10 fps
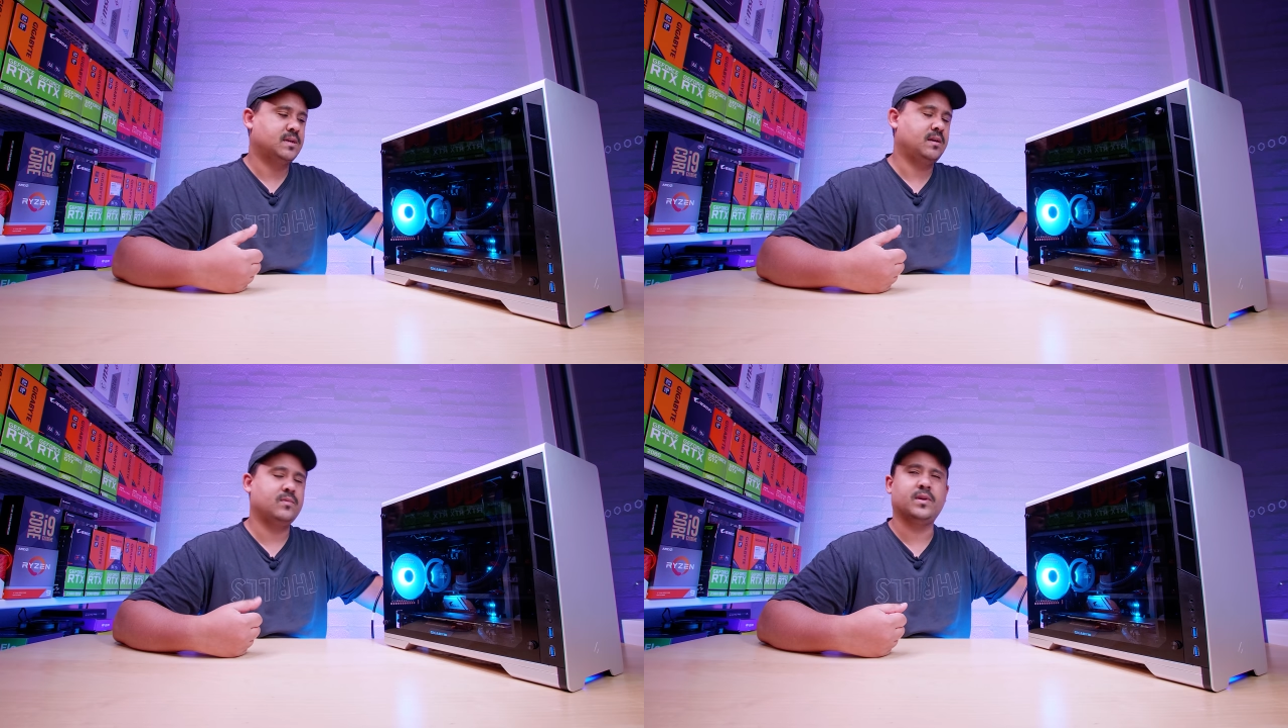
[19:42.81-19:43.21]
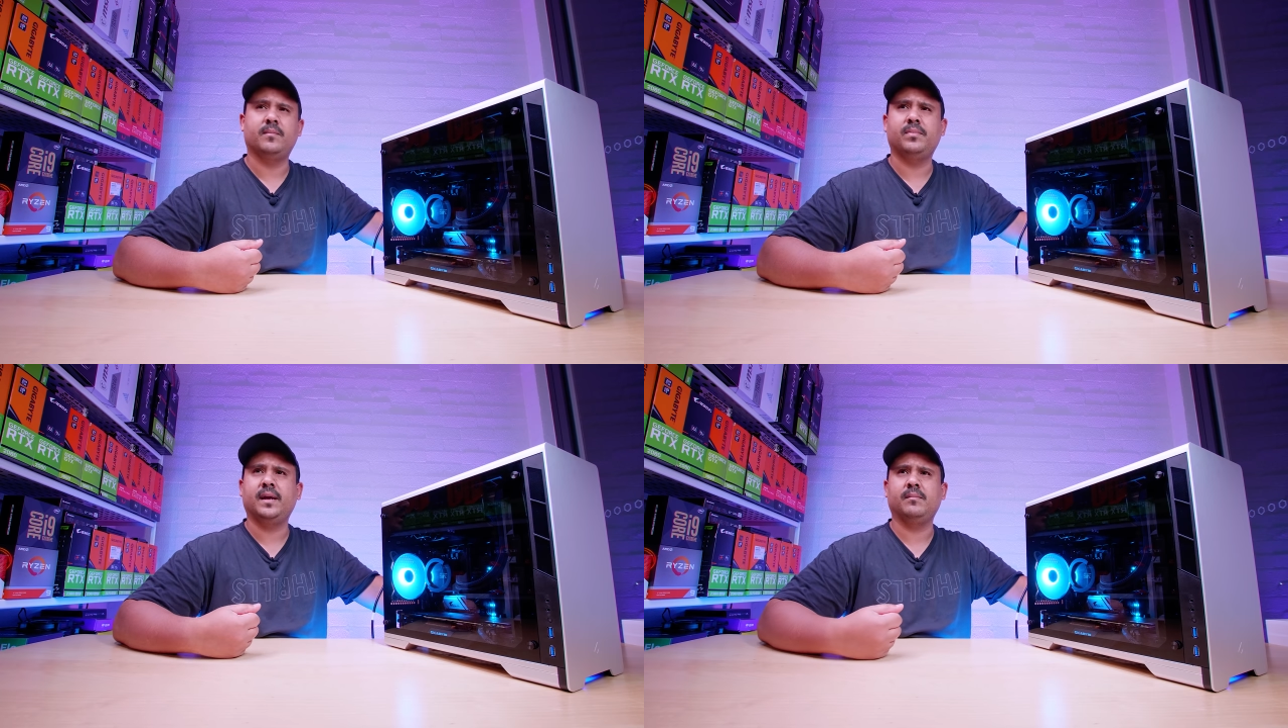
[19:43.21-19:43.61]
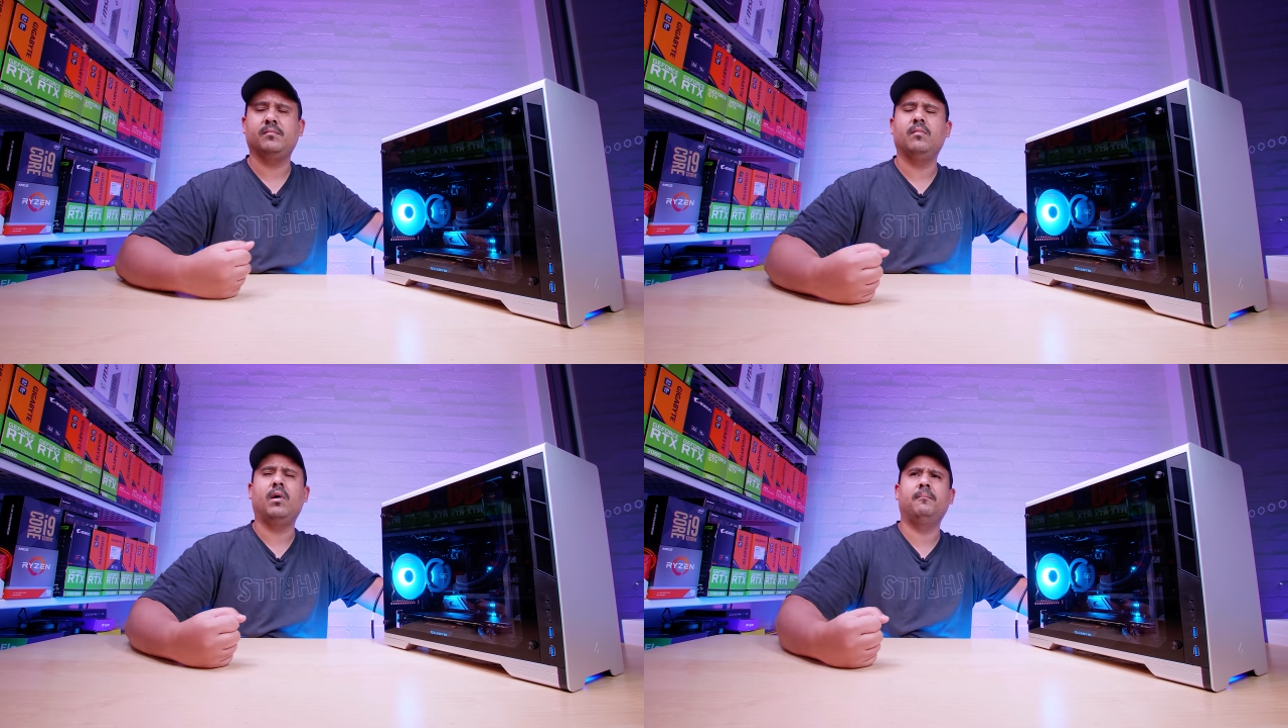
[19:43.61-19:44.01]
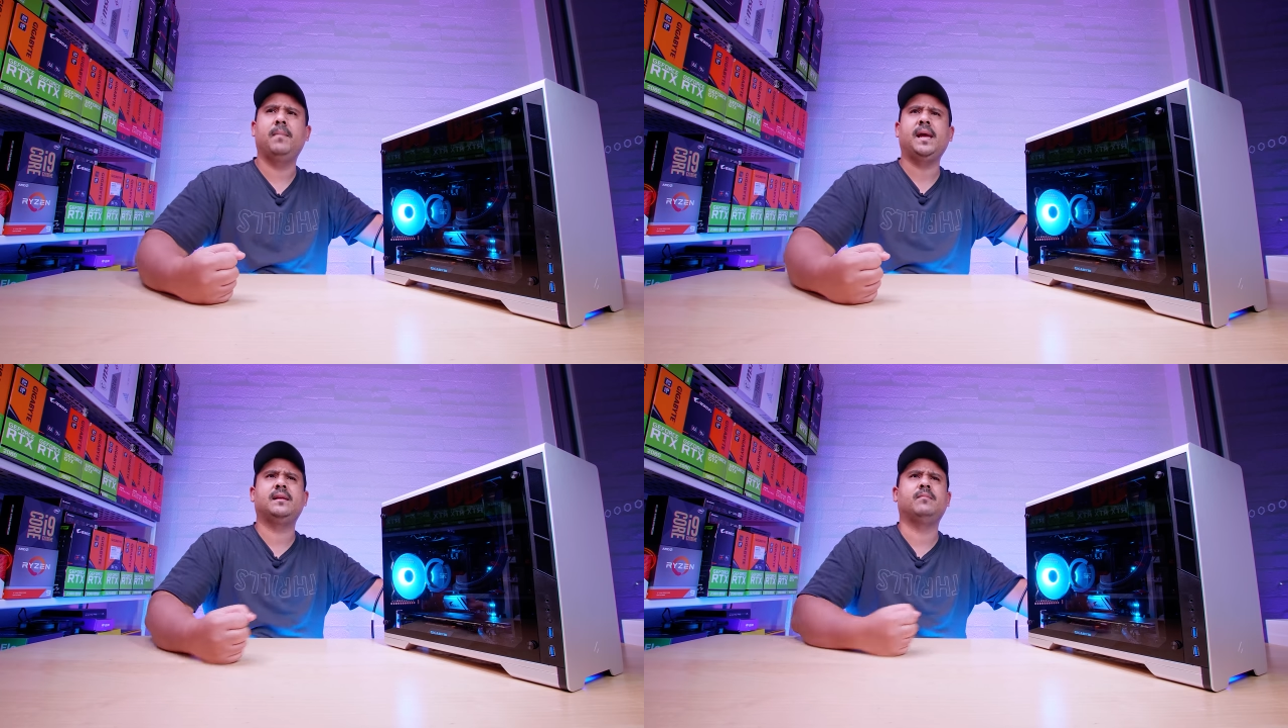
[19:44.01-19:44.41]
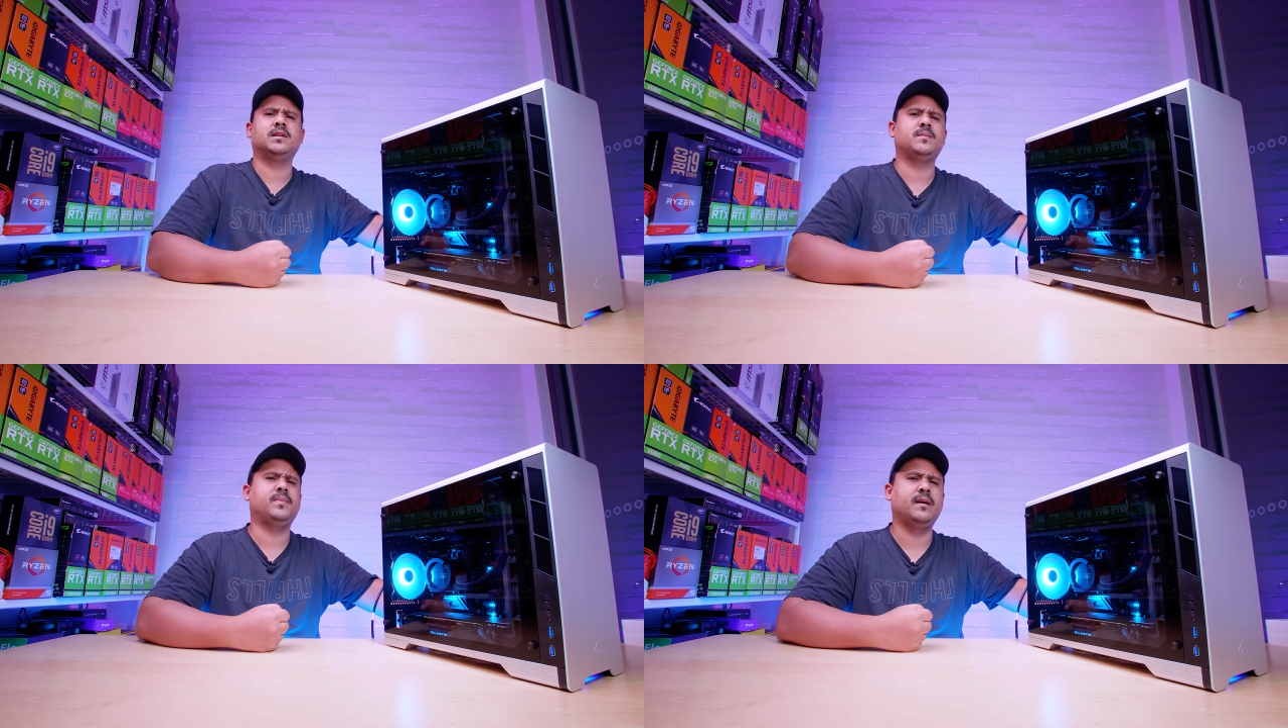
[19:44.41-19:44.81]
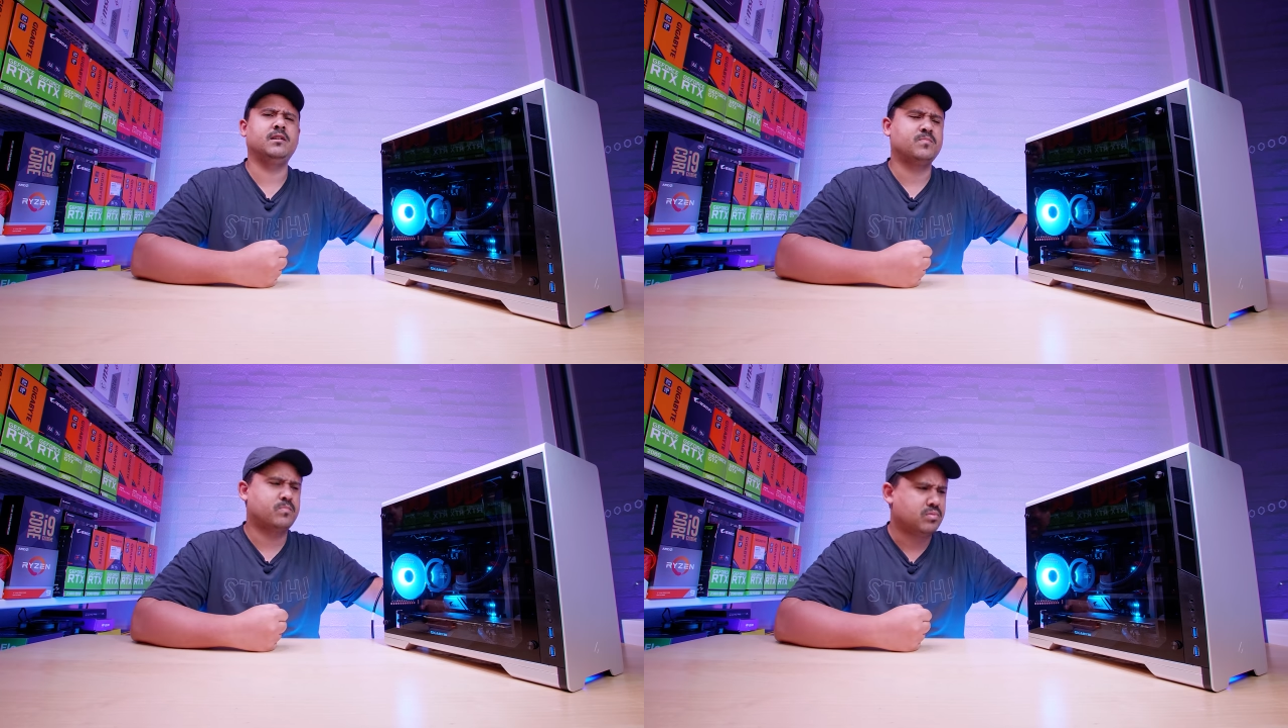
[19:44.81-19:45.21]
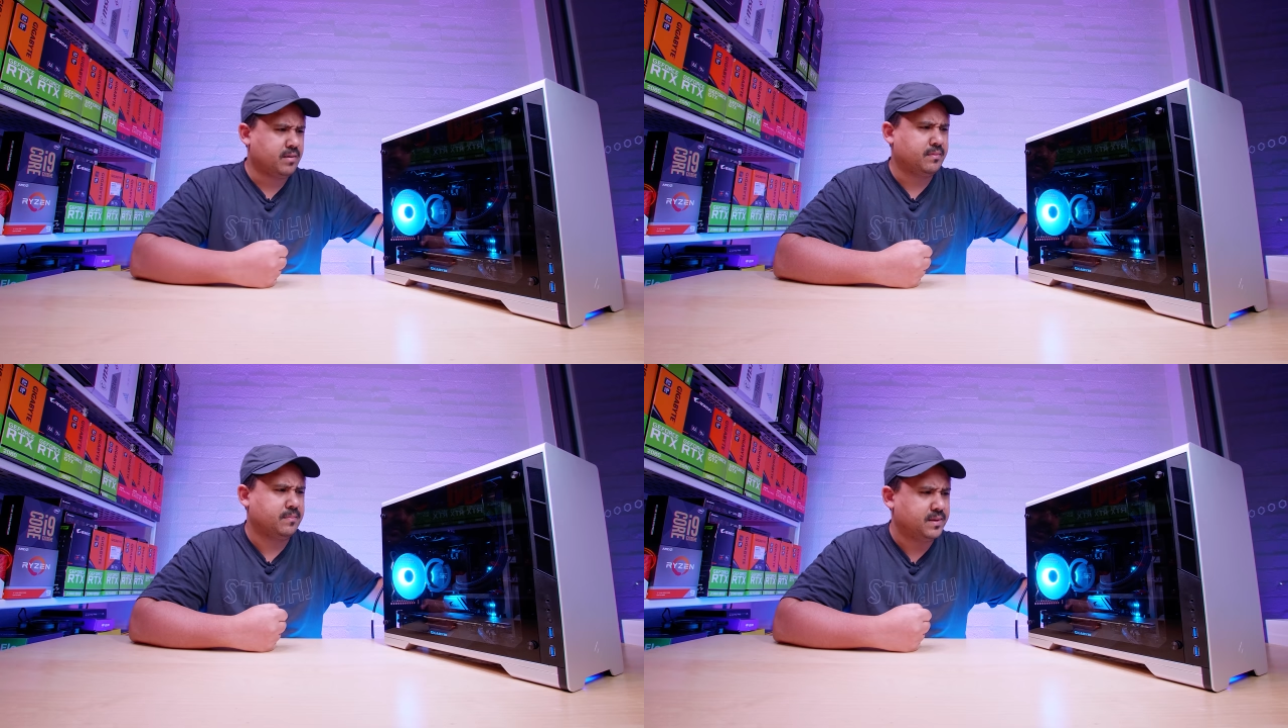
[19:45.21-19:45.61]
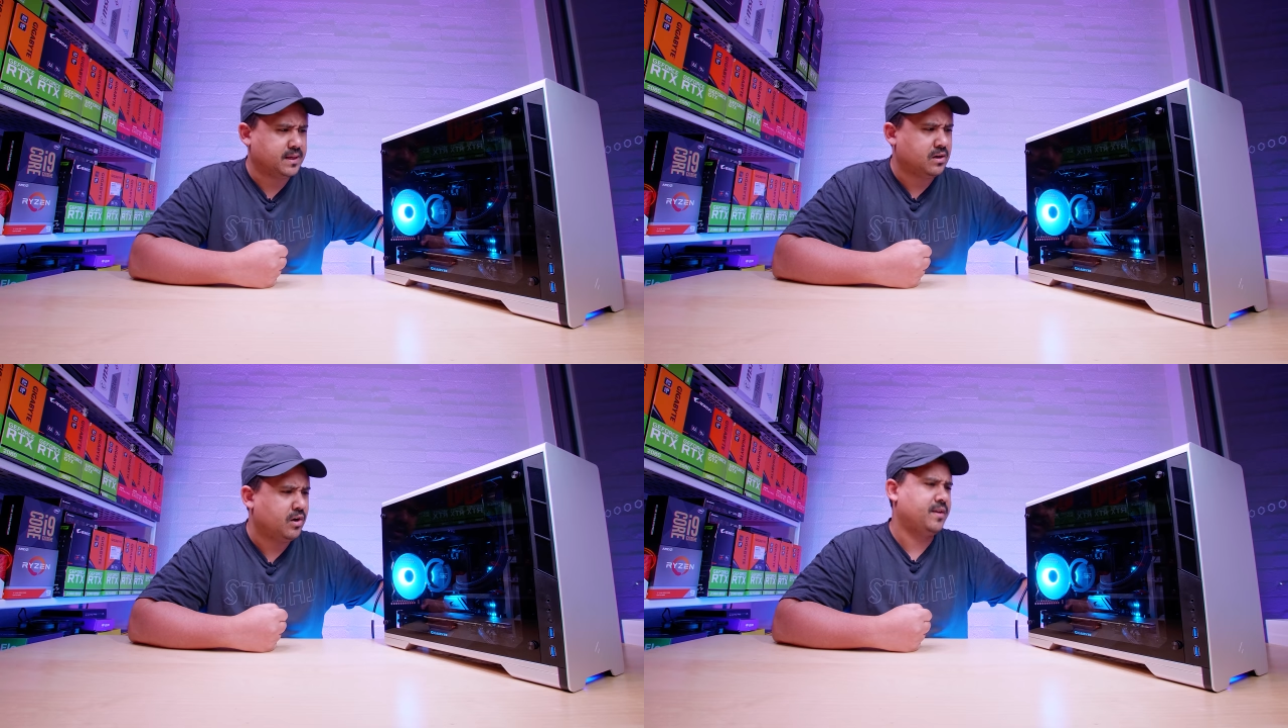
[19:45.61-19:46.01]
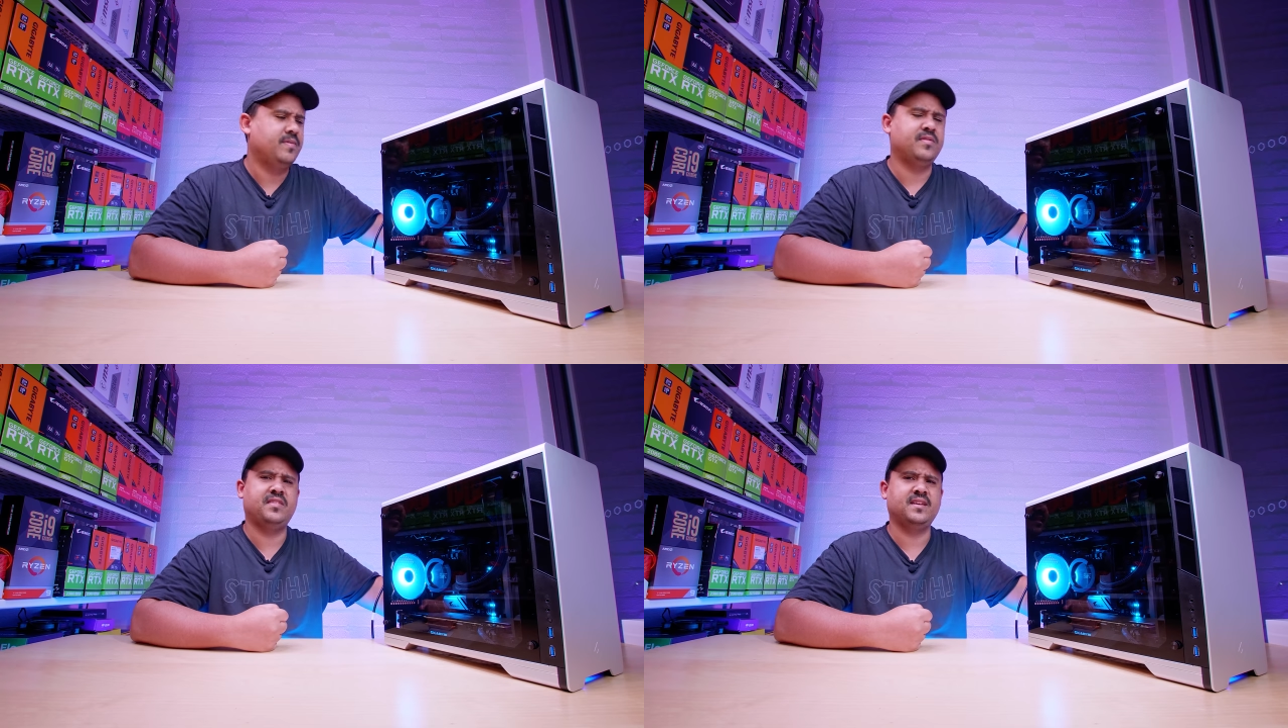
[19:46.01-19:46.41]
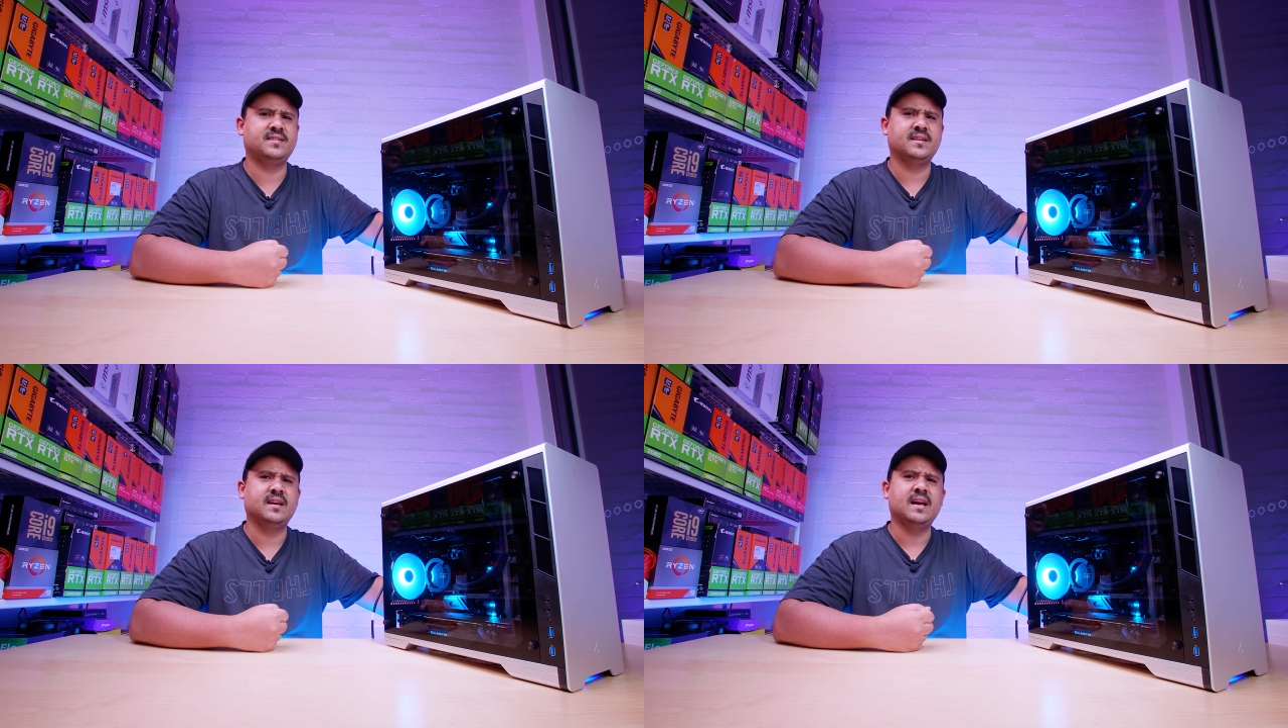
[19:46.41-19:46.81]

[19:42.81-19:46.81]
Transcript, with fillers: The only one I'm playing mainly multiplayer is probably COD, and this